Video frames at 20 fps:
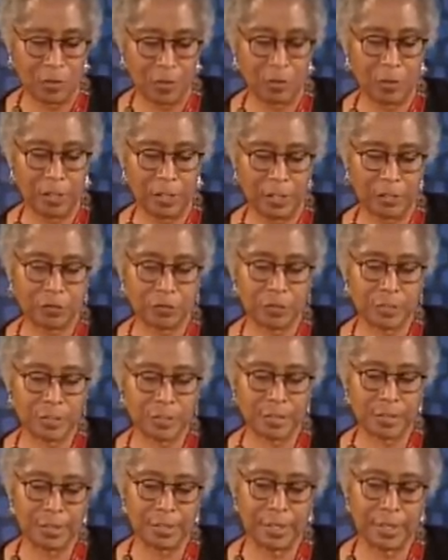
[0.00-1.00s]
who are
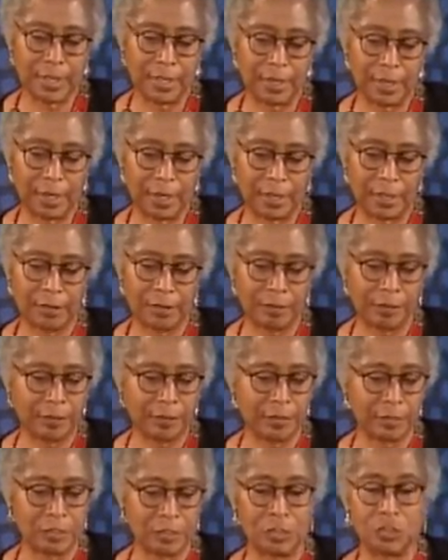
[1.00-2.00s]
interested in and
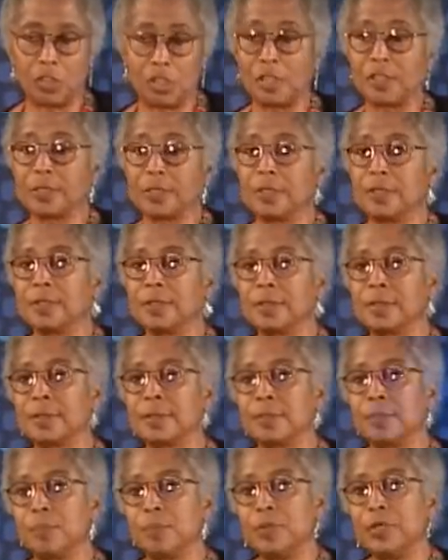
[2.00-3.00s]
devoted to
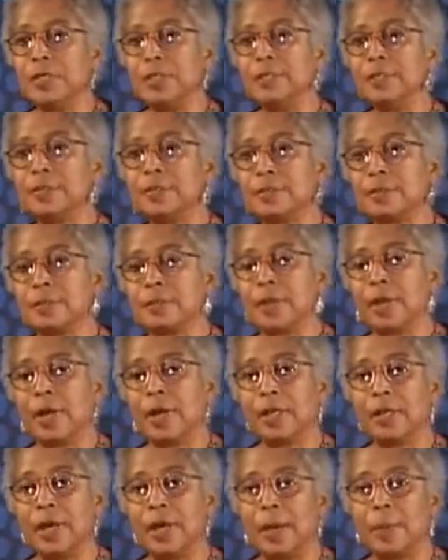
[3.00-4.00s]
justice, peace,
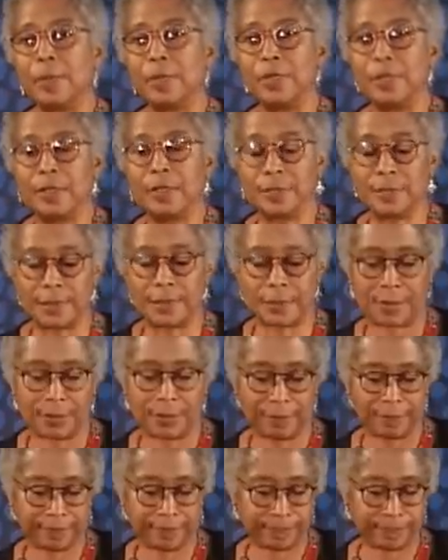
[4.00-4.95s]
and happiness.